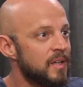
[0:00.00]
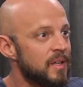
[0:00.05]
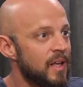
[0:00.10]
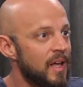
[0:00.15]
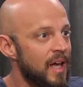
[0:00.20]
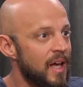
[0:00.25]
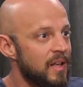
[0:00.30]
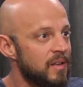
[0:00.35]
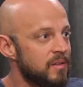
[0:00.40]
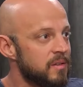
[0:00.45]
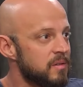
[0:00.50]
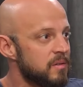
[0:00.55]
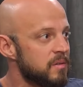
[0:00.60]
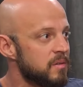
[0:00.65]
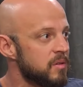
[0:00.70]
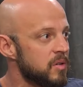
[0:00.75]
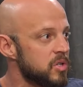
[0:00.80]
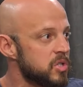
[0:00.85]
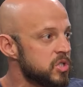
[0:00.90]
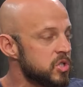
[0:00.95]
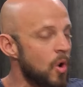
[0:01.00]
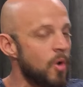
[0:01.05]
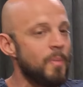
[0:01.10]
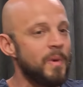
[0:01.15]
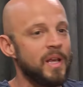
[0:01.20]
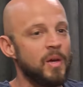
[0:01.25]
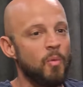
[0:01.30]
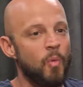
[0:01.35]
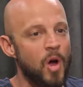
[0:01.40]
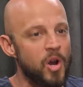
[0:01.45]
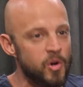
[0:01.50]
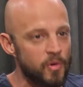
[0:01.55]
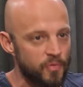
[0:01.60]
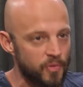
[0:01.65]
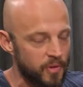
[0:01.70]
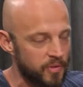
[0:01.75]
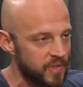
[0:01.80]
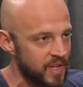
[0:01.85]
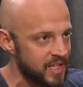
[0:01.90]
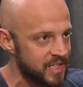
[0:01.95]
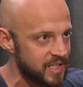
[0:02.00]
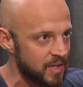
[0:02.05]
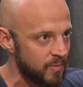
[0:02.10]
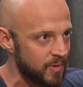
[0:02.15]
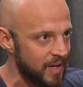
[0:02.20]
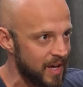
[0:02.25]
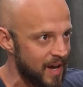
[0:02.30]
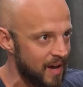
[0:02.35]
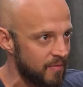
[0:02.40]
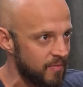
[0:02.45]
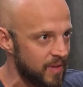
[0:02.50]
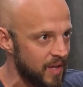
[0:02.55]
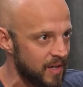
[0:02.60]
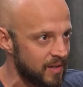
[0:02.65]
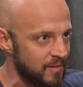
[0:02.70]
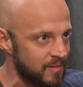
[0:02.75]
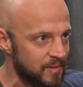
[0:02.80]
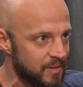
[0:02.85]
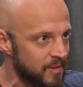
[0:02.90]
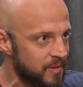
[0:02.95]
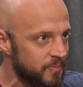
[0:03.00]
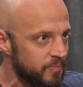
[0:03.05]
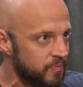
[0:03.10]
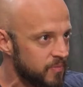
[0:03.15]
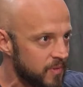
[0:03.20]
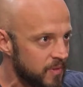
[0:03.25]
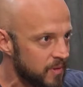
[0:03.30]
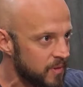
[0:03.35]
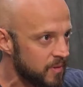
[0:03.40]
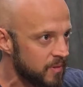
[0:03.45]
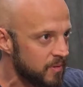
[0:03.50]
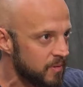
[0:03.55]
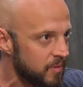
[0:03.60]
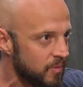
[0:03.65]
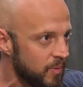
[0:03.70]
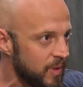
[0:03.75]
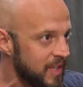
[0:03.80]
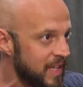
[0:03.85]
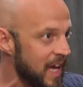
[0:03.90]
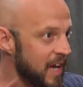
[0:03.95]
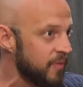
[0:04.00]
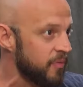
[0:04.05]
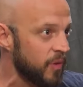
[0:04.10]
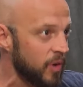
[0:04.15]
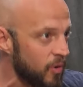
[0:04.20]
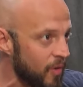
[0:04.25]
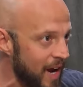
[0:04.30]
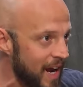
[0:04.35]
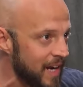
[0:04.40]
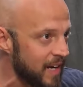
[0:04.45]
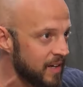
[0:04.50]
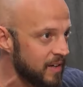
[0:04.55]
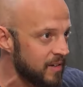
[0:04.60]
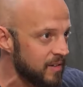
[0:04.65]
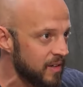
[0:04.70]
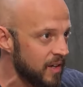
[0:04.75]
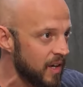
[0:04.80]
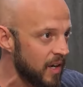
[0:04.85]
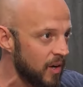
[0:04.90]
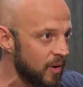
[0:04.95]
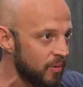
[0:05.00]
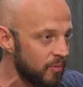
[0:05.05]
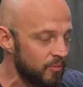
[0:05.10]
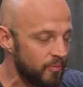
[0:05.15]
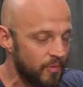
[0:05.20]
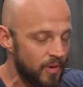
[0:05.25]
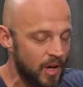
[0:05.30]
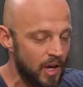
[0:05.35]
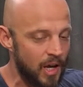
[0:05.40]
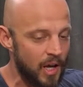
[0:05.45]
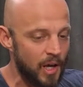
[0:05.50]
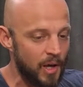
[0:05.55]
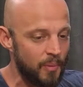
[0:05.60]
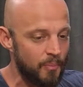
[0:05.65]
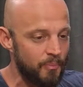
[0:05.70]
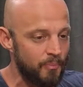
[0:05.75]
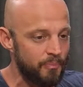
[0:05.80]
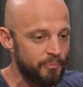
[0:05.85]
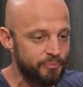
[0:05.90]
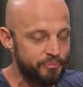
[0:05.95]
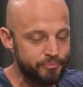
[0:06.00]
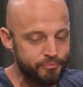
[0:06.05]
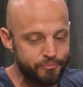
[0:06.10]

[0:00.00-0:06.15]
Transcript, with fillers: And there's so many wonderful things that we have that yeah. we take for granted. You know. Um,